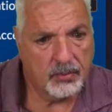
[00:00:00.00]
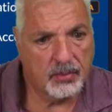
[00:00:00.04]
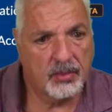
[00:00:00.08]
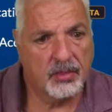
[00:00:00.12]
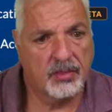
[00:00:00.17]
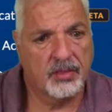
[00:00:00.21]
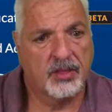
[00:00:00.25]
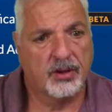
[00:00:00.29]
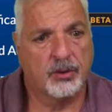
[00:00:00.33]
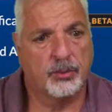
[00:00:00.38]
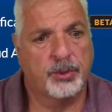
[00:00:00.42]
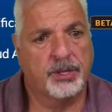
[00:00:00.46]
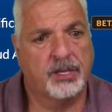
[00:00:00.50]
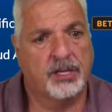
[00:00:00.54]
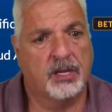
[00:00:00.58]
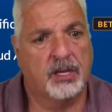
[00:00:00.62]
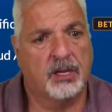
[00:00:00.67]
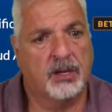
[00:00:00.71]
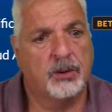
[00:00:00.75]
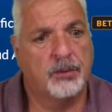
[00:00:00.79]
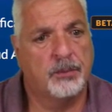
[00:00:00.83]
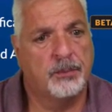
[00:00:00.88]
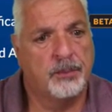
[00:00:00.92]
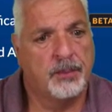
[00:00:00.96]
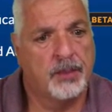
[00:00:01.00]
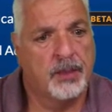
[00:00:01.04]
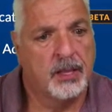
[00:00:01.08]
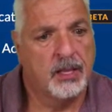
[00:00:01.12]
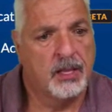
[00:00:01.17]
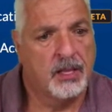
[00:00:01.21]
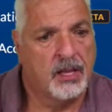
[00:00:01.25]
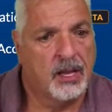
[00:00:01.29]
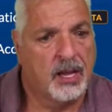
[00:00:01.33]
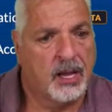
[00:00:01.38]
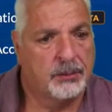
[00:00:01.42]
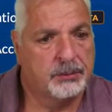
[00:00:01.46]
There we go.
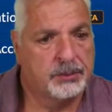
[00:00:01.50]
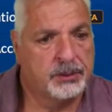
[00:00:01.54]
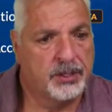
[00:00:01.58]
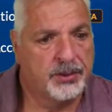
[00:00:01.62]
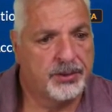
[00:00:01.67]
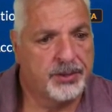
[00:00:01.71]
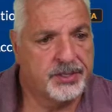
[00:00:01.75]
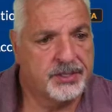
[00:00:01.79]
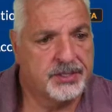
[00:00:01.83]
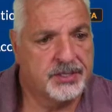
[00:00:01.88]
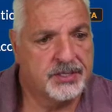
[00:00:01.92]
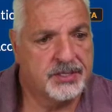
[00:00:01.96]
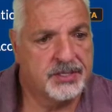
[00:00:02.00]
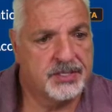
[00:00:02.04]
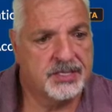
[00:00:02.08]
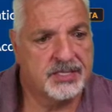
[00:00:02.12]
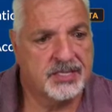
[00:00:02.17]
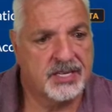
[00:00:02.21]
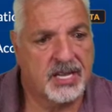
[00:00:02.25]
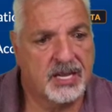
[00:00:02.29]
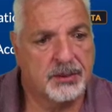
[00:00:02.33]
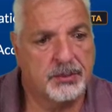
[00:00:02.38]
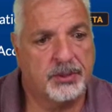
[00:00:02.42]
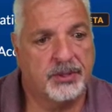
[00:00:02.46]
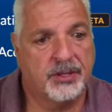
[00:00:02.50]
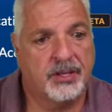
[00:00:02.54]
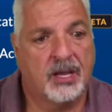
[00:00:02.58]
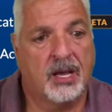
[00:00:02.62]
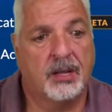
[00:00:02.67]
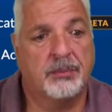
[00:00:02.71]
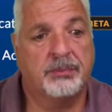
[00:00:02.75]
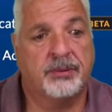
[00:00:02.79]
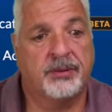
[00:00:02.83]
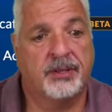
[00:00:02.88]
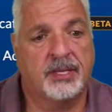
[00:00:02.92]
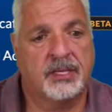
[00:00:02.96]
I'm going to disable the
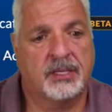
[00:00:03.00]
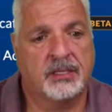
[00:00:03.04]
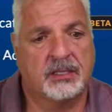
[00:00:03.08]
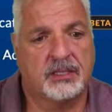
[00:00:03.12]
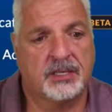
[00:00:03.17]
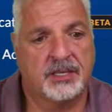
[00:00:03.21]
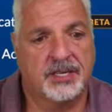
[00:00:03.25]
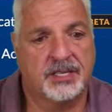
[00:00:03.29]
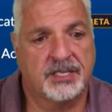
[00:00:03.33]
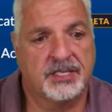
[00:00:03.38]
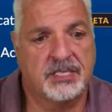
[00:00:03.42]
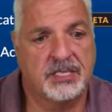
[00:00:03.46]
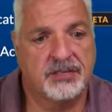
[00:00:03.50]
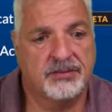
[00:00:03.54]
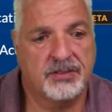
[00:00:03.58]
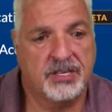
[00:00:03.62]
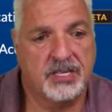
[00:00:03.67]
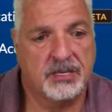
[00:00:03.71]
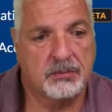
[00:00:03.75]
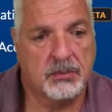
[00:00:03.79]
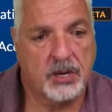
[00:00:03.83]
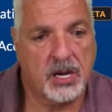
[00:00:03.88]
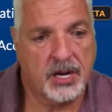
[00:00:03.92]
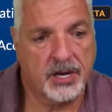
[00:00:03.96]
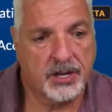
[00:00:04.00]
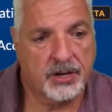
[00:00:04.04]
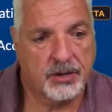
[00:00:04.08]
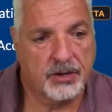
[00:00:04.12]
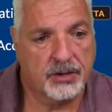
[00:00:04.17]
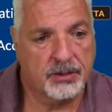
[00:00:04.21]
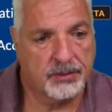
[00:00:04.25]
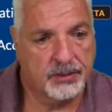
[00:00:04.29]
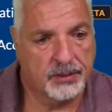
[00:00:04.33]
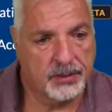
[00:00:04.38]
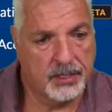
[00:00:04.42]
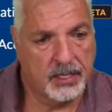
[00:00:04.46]
uplink connectivity
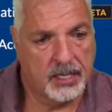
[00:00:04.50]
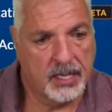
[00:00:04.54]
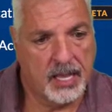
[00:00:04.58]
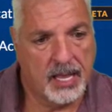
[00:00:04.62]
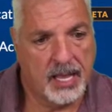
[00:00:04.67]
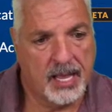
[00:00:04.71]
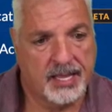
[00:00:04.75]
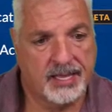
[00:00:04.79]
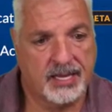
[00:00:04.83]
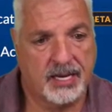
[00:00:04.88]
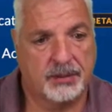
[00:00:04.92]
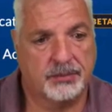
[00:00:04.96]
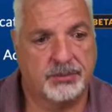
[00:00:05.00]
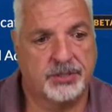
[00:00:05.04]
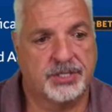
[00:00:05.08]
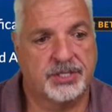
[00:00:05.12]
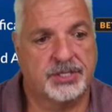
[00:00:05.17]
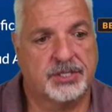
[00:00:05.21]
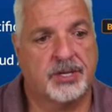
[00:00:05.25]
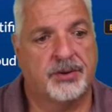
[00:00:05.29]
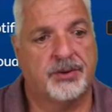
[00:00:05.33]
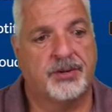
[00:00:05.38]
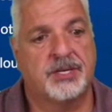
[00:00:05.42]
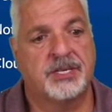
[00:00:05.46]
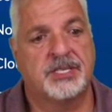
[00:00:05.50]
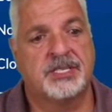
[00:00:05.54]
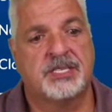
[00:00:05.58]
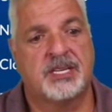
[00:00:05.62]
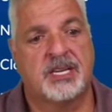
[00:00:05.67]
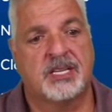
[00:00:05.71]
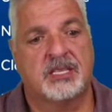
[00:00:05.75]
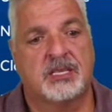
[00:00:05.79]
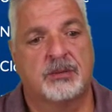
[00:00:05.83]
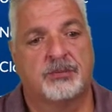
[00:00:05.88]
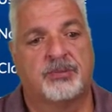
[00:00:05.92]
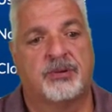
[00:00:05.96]
monitor, and then I'm just going to
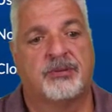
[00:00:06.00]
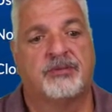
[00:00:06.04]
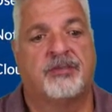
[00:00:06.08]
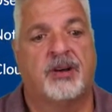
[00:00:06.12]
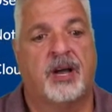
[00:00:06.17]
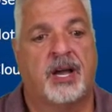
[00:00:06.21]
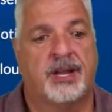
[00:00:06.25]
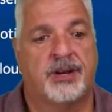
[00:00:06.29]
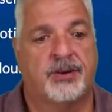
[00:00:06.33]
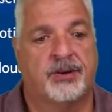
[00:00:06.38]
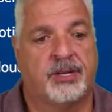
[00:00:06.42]
set the provider